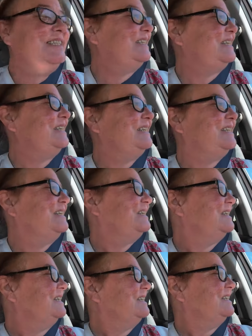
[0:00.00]
In your pants.
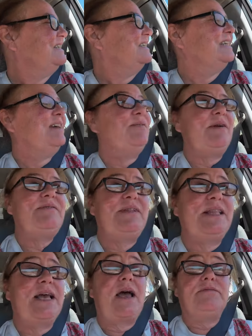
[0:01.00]
Now
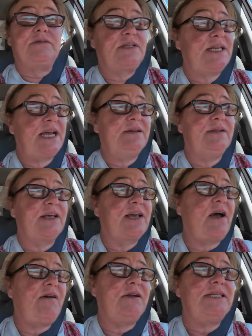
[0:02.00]
everything. I've looked out in
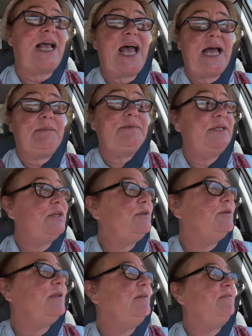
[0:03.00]
the car, it's
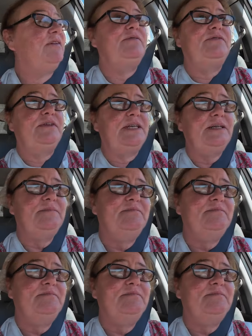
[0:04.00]
absolutely filthy.